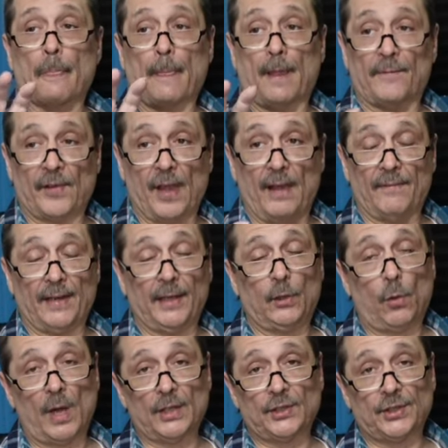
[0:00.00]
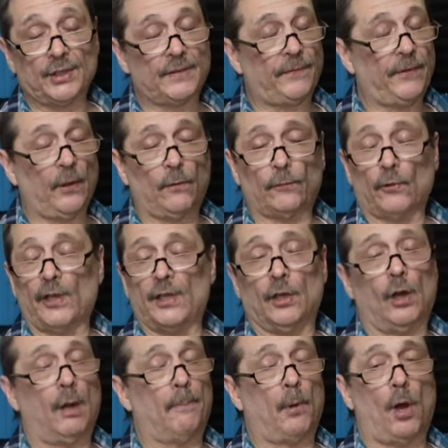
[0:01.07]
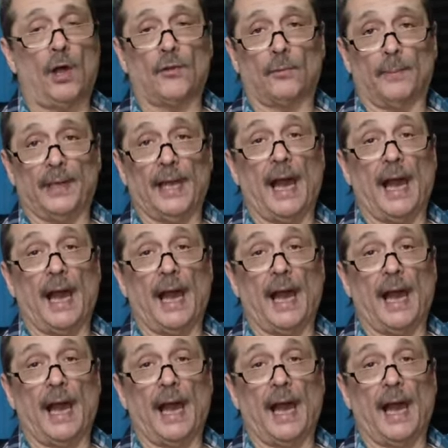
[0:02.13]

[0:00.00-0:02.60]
If you have any questions, feel free. You're not bothering me.